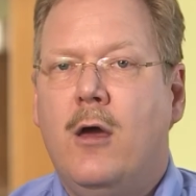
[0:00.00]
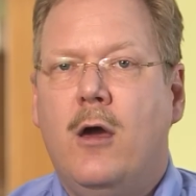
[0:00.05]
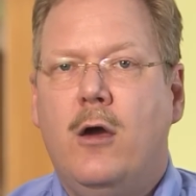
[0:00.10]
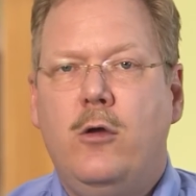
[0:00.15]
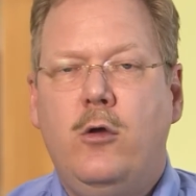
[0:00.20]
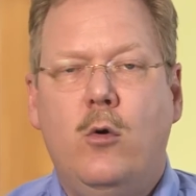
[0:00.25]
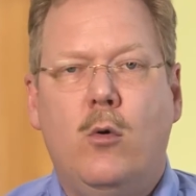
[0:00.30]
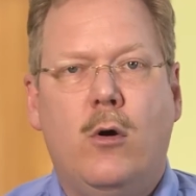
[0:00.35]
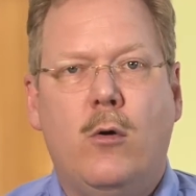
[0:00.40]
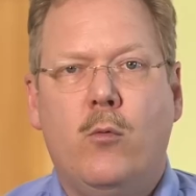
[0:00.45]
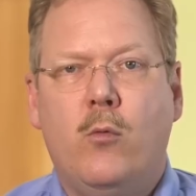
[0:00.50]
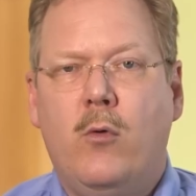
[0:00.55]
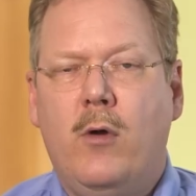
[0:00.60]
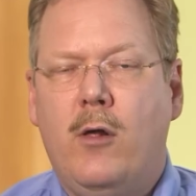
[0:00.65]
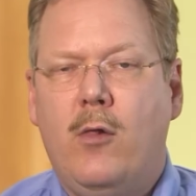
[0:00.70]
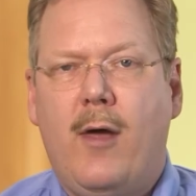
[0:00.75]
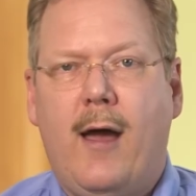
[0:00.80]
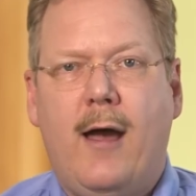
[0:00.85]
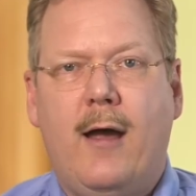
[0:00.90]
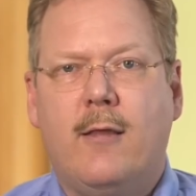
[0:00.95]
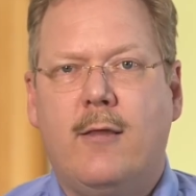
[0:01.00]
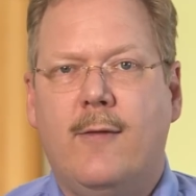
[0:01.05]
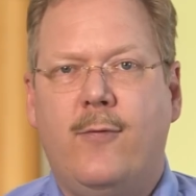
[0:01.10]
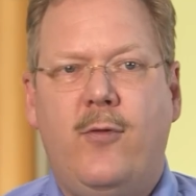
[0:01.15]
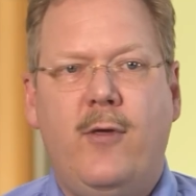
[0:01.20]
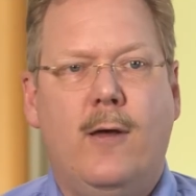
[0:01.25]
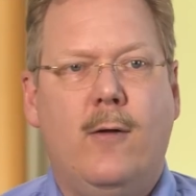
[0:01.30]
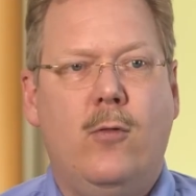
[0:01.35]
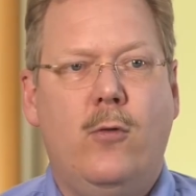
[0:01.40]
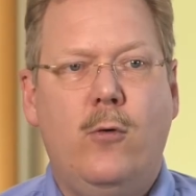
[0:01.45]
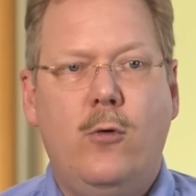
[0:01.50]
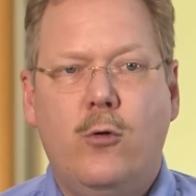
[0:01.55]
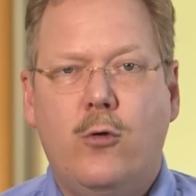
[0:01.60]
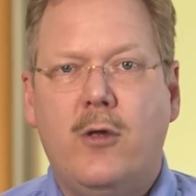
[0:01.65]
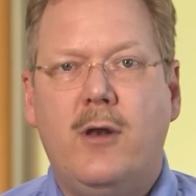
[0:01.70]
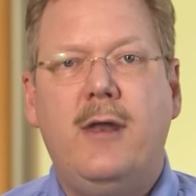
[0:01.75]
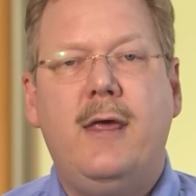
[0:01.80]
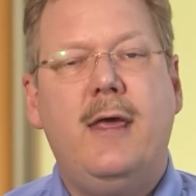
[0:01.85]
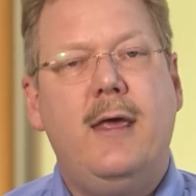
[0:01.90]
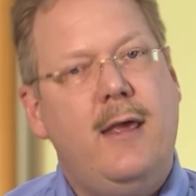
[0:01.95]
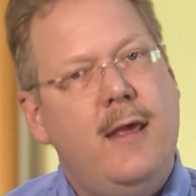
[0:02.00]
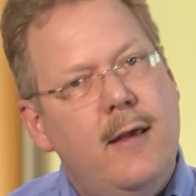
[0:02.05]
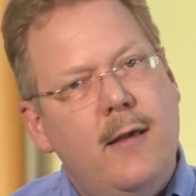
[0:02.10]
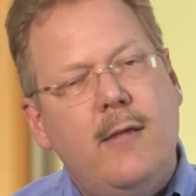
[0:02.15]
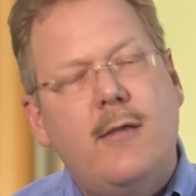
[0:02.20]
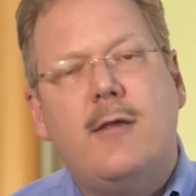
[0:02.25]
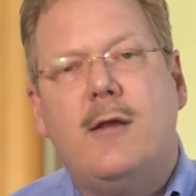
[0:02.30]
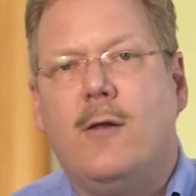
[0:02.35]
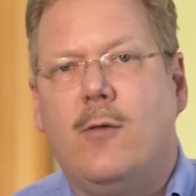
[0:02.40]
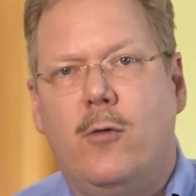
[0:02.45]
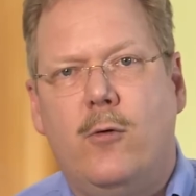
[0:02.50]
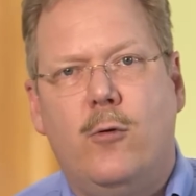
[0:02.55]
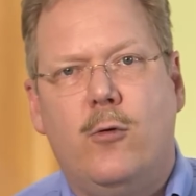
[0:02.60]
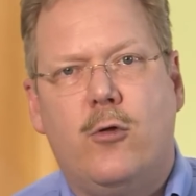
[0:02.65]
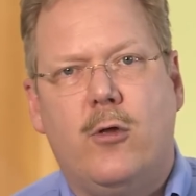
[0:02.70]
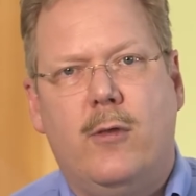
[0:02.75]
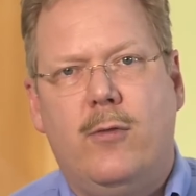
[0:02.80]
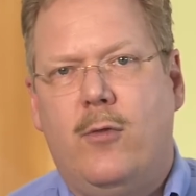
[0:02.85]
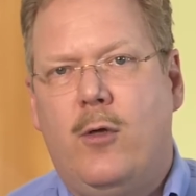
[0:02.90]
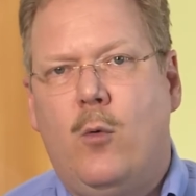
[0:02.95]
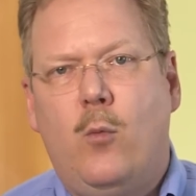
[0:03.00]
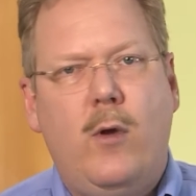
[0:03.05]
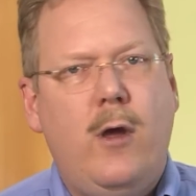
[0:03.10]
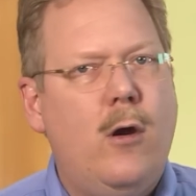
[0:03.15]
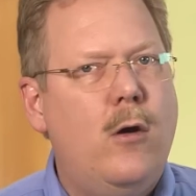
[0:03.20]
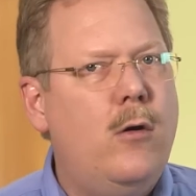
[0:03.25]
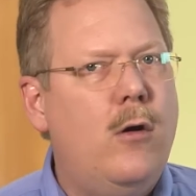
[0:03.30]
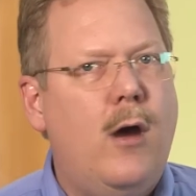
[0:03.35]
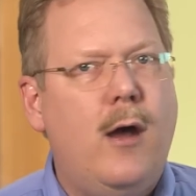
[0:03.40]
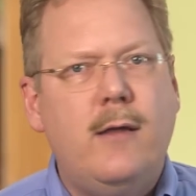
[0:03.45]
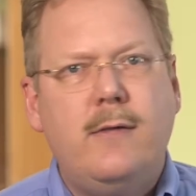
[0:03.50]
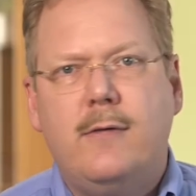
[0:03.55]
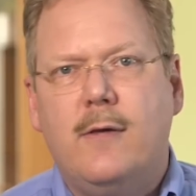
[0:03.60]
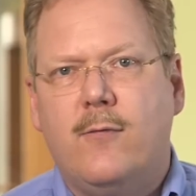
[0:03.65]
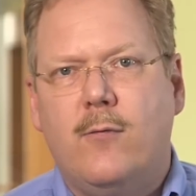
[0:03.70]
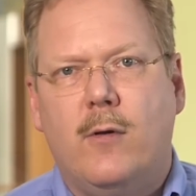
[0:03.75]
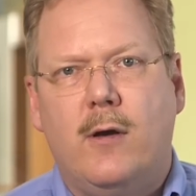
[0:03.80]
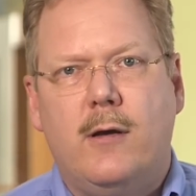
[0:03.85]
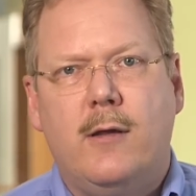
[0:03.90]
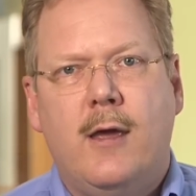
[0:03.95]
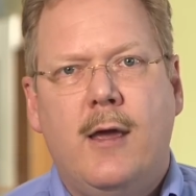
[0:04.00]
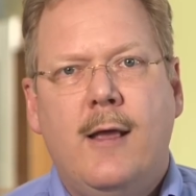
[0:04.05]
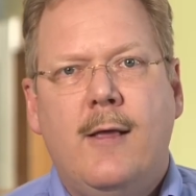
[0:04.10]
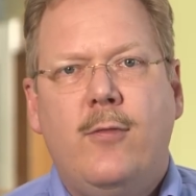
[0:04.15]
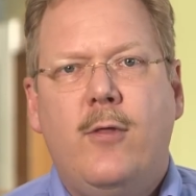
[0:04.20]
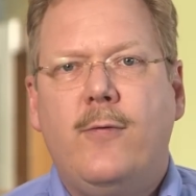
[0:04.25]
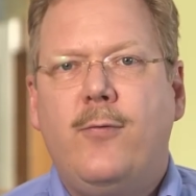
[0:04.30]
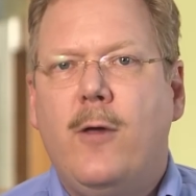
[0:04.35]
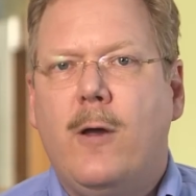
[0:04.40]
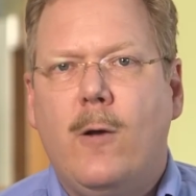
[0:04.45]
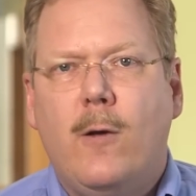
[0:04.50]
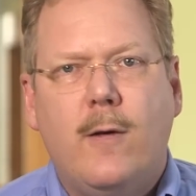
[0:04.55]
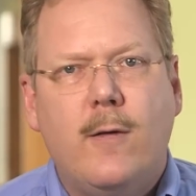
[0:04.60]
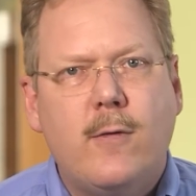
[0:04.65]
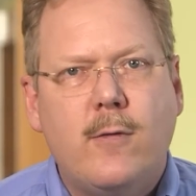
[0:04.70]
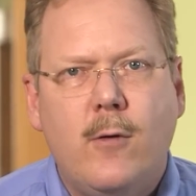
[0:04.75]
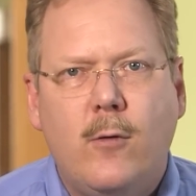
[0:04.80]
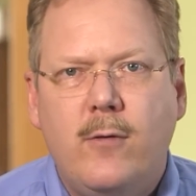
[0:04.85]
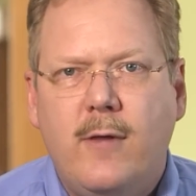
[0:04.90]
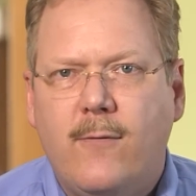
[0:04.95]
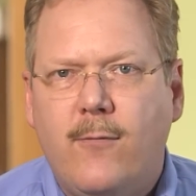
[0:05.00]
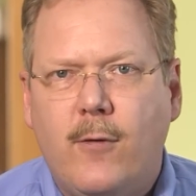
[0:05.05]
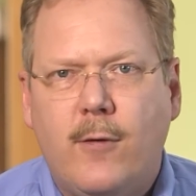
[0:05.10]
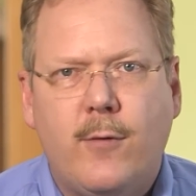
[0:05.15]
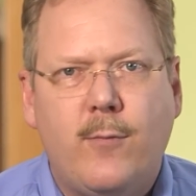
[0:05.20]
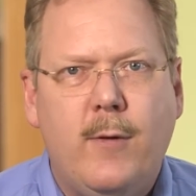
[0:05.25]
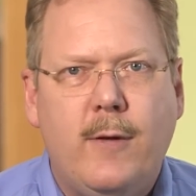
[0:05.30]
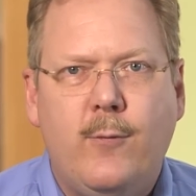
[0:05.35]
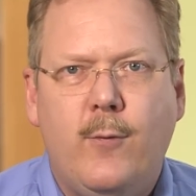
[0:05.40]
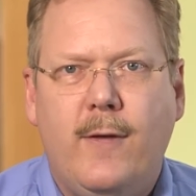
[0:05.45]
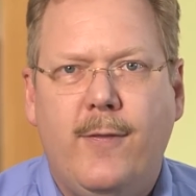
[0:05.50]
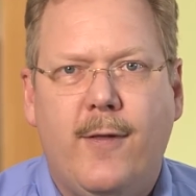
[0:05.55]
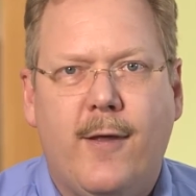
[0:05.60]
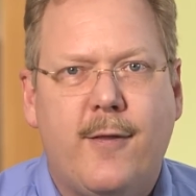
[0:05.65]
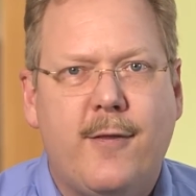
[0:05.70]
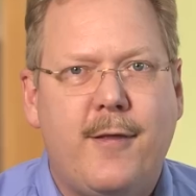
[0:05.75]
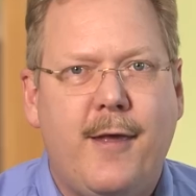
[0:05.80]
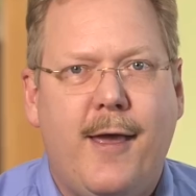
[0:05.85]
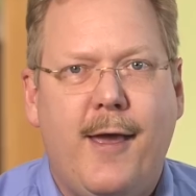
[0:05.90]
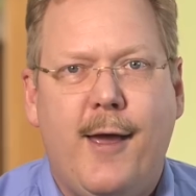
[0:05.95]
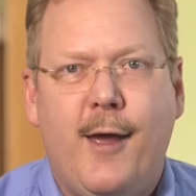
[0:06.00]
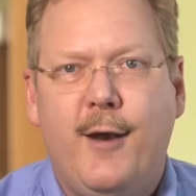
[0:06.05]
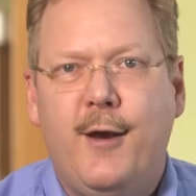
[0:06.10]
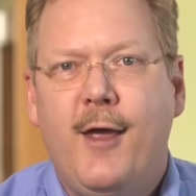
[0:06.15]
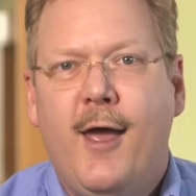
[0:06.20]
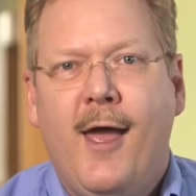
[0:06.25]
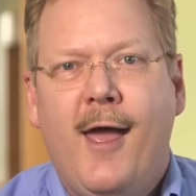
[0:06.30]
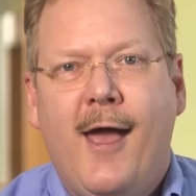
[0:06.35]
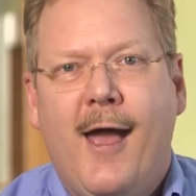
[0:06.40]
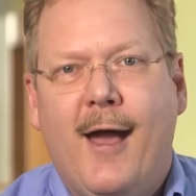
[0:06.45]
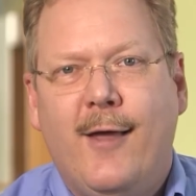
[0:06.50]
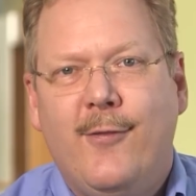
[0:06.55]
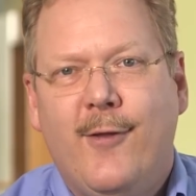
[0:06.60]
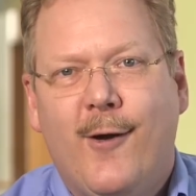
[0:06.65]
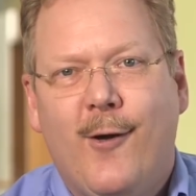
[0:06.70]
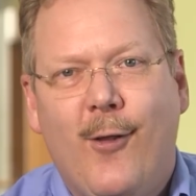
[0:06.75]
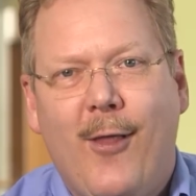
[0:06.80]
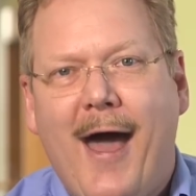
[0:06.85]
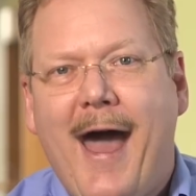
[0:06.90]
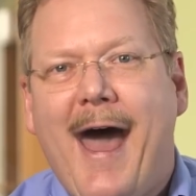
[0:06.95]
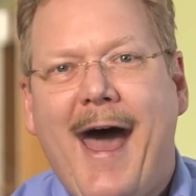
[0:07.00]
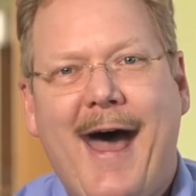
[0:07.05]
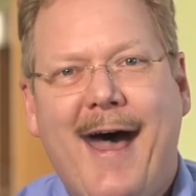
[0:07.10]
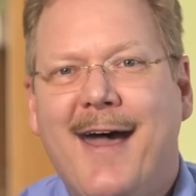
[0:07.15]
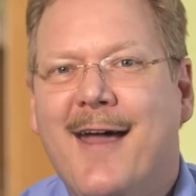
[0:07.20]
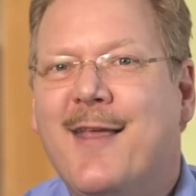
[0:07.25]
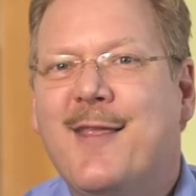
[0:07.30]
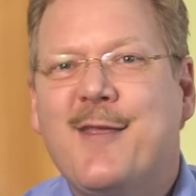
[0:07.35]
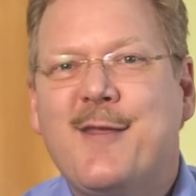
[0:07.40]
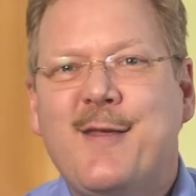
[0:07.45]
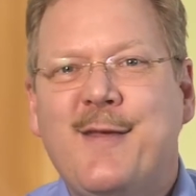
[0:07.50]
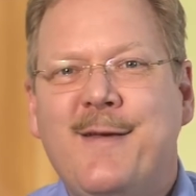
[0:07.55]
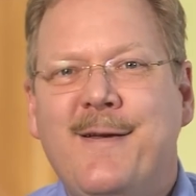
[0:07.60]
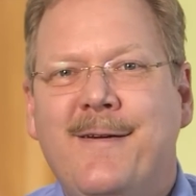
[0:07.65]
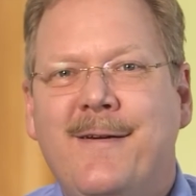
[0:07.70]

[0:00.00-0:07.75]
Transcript: you will realize that the illusion is an illusion, that we are not different, that there is no difference between the sand and the glass.